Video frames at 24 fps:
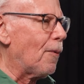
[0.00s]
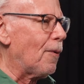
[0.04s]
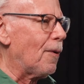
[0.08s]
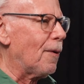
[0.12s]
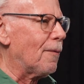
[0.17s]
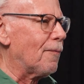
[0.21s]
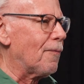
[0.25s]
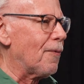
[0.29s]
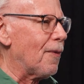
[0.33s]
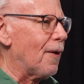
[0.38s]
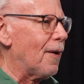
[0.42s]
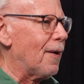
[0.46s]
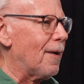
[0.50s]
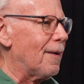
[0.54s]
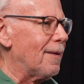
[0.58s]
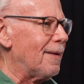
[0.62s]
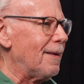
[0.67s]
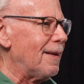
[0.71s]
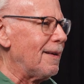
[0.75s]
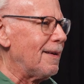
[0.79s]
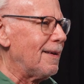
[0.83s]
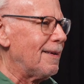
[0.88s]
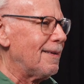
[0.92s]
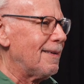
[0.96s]
of the
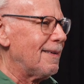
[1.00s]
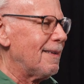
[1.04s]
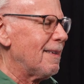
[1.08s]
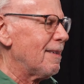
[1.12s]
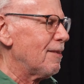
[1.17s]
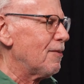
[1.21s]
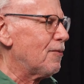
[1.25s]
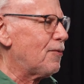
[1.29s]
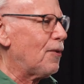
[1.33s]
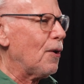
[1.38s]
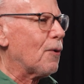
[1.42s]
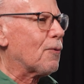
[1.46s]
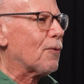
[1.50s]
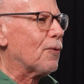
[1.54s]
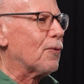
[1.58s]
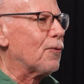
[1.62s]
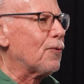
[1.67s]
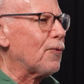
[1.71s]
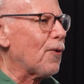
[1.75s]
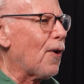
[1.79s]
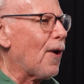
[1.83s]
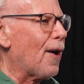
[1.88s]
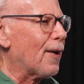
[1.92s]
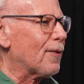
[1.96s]
secret
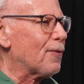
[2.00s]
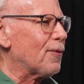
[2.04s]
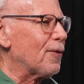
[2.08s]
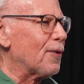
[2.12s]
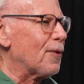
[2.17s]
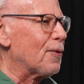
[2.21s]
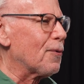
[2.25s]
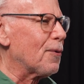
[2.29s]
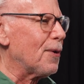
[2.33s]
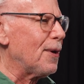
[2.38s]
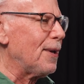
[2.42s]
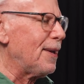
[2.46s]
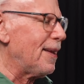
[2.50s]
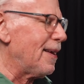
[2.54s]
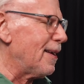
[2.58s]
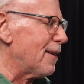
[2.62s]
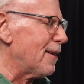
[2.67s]
sauce ingredients.